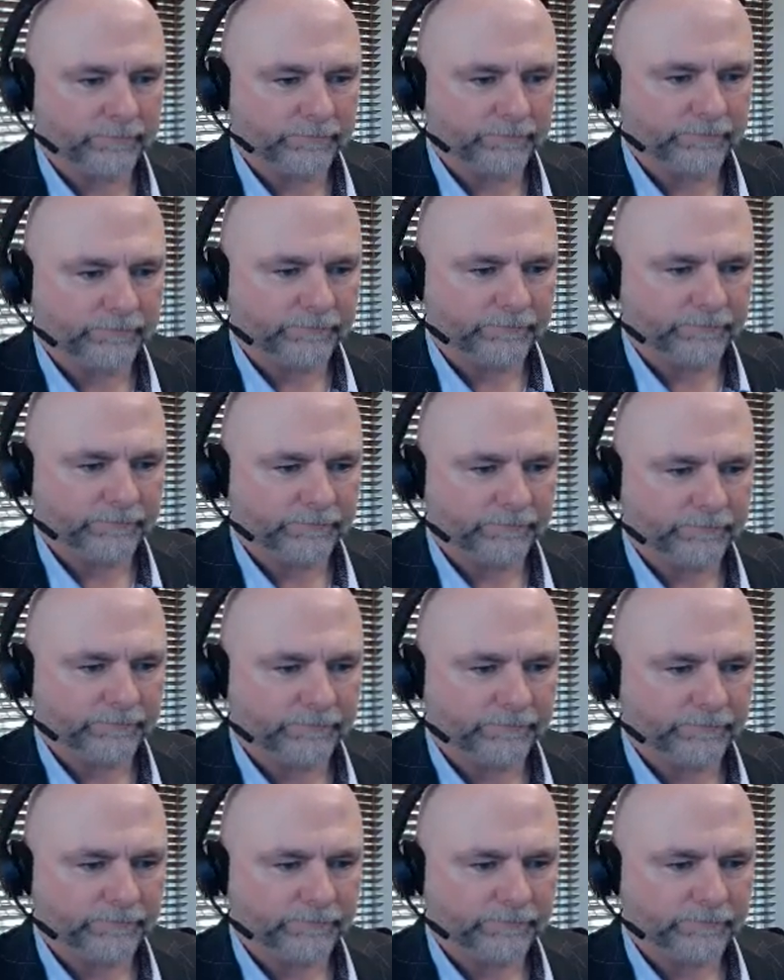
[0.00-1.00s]

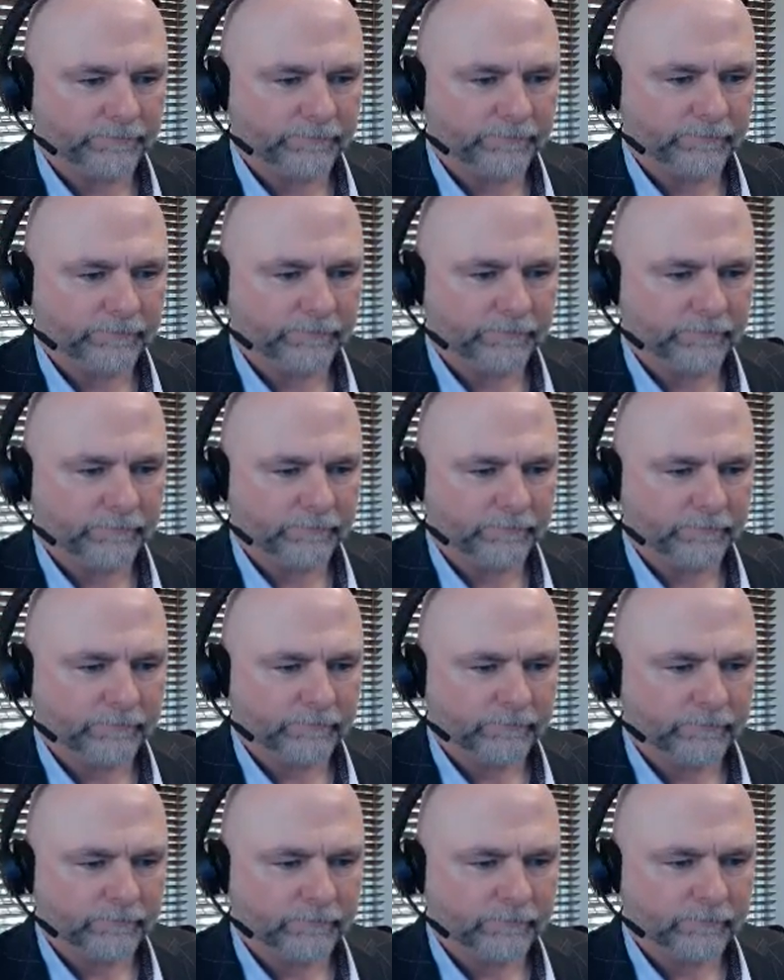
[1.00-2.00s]

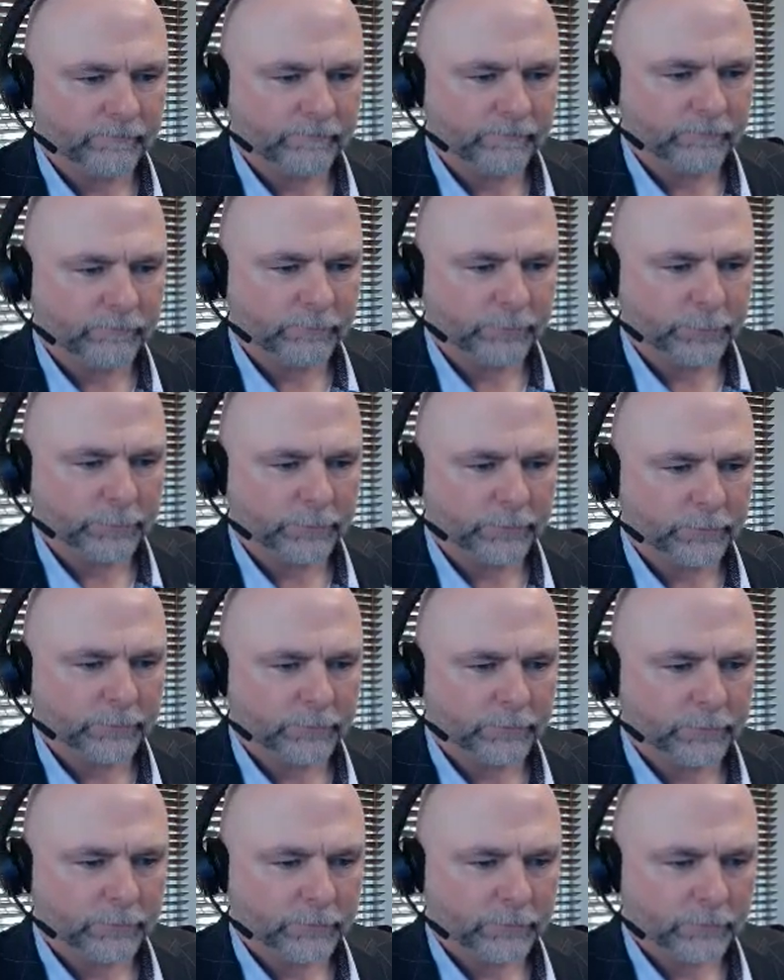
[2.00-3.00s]

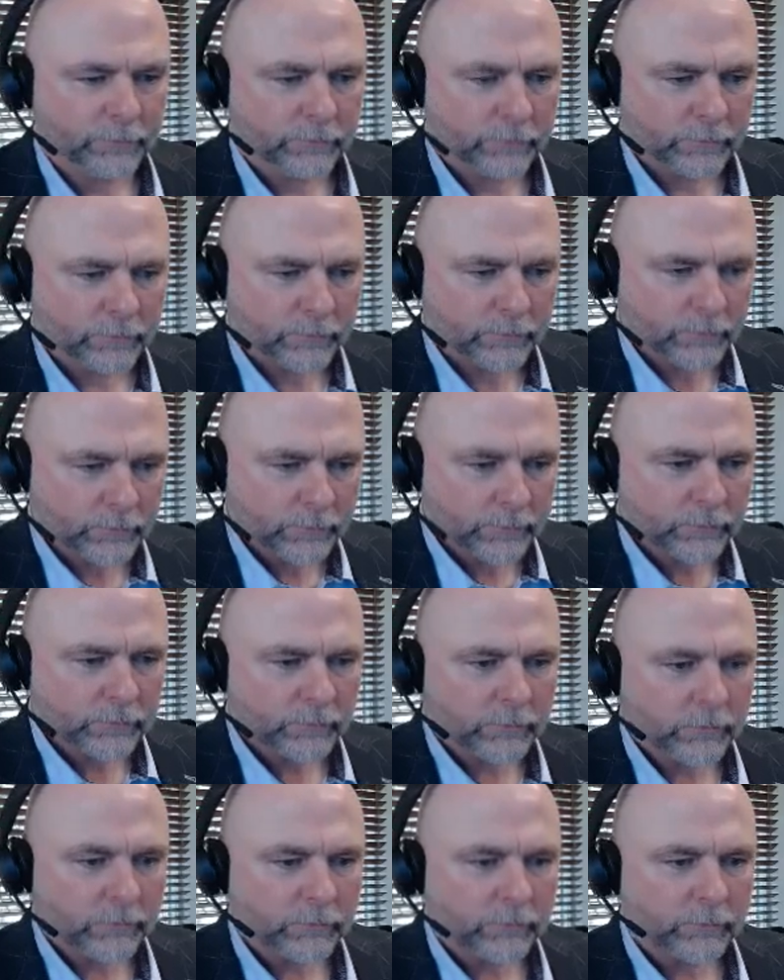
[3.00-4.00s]

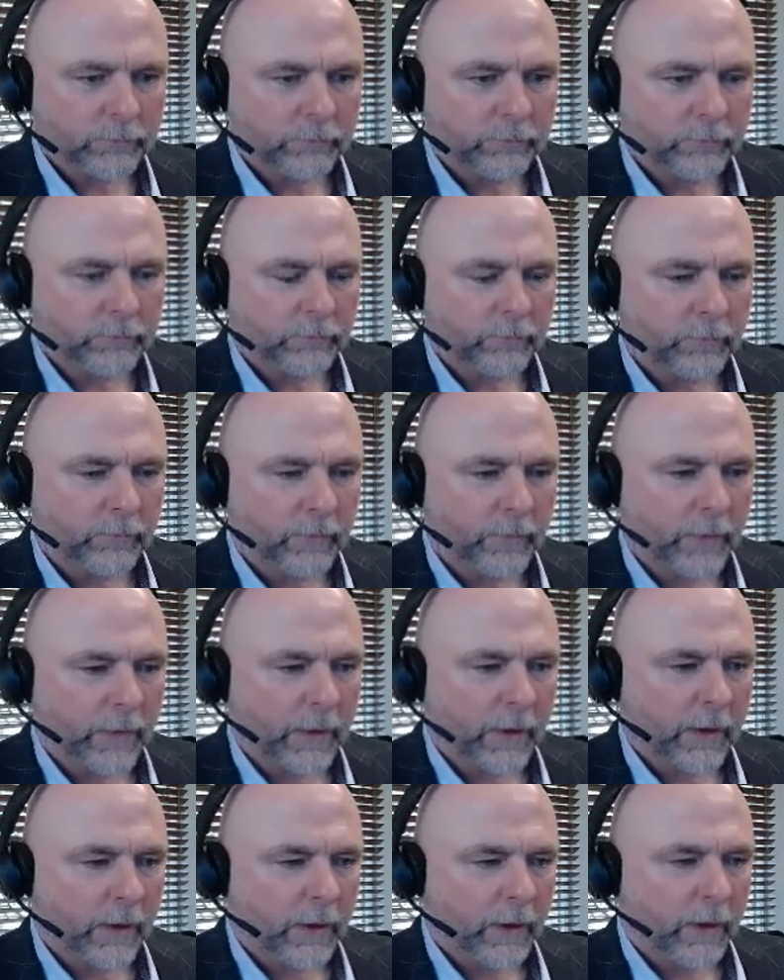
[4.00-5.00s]

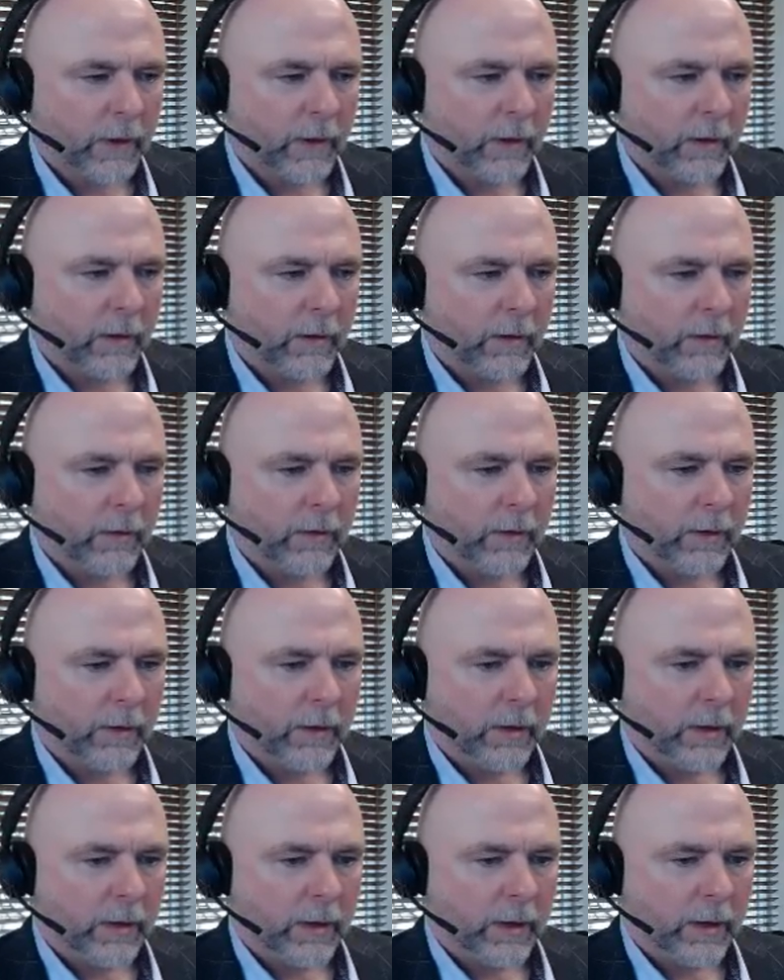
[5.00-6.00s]

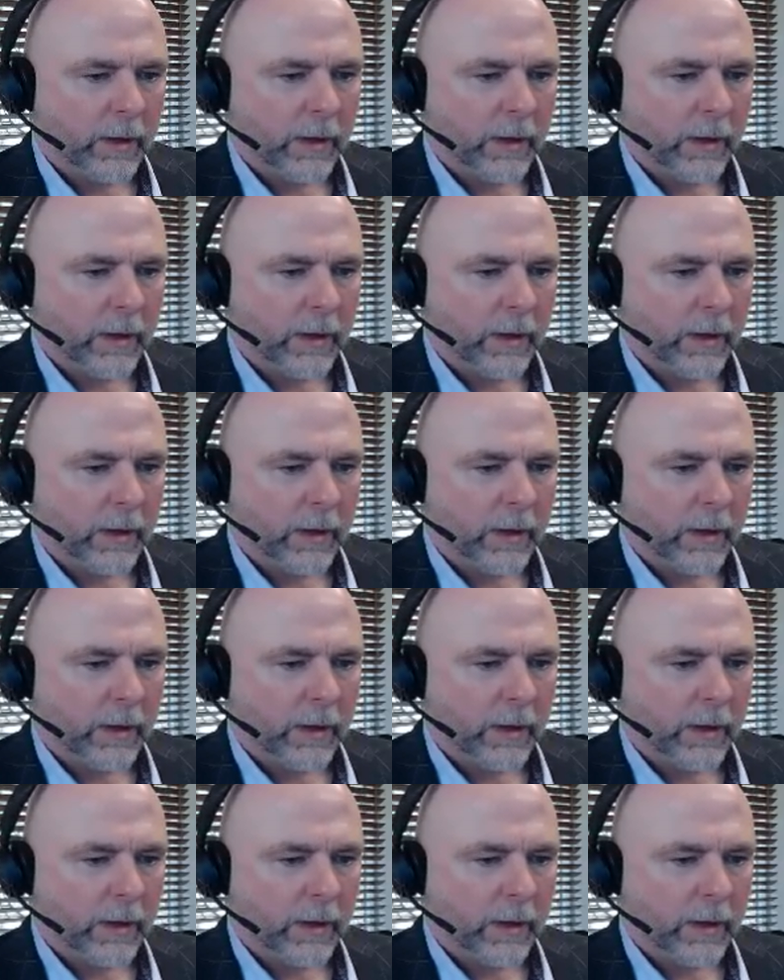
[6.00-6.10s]
No one is speaking in this clip.